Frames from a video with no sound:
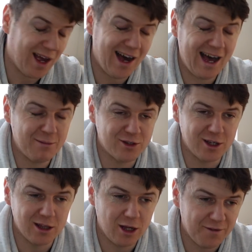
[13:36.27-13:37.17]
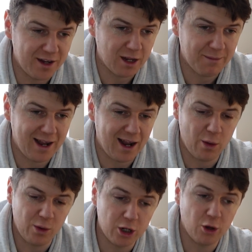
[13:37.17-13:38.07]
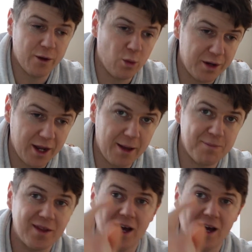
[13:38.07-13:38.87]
I absolutely love India, man. I will go there one day.